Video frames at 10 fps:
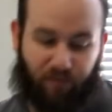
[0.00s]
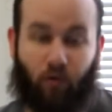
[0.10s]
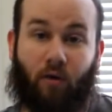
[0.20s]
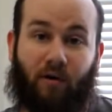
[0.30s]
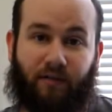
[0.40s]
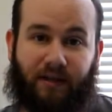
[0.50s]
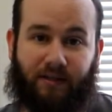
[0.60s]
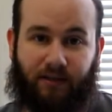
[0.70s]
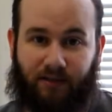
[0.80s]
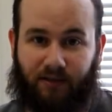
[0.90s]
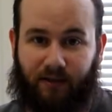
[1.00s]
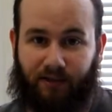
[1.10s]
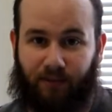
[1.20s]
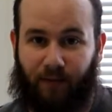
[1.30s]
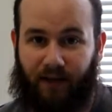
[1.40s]
form of it. So
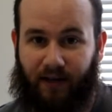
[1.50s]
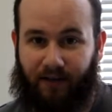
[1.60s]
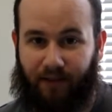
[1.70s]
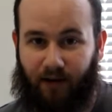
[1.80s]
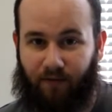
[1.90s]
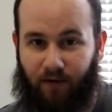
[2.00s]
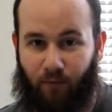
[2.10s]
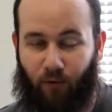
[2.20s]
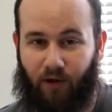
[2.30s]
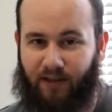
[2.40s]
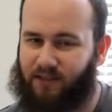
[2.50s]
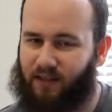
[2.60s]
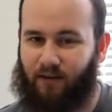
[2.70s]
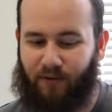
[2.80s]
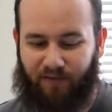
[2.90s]
there's your big hint there for number 1. That's a
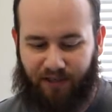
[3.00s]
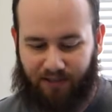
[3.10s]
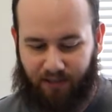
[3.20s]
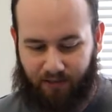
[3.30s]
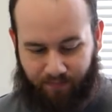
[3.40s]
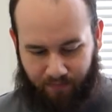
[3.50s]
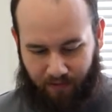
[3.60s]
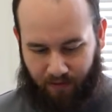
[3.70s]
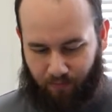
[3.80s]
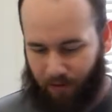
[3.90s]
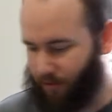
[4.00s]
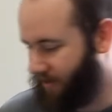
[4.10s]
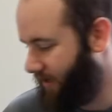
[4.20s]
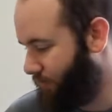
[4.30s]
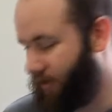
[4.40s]
little bit of an easy, maybe a
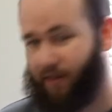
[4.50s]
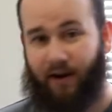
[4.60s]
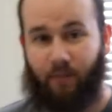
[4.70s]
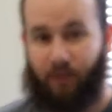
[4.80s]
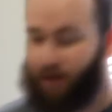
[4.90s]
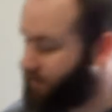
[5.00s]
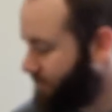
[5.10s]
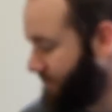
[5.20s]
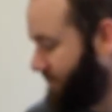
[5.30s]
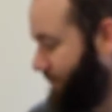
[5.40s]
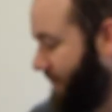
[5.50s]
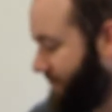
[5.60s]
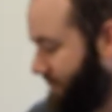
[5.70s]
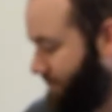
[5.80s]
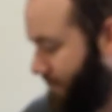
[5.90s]
giveaway there, but let's see if you
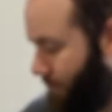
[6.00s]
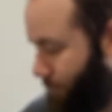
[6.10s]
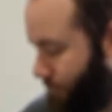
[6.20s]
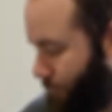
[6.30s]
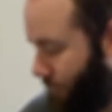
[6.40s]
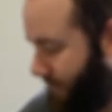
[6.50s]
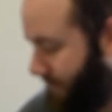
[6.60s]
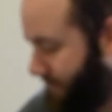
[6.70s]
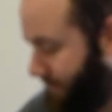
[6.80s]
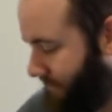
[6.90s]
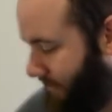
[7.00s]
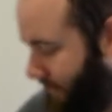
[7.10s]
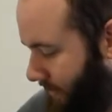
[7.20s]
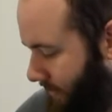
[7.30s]
guys can figure out which one it is.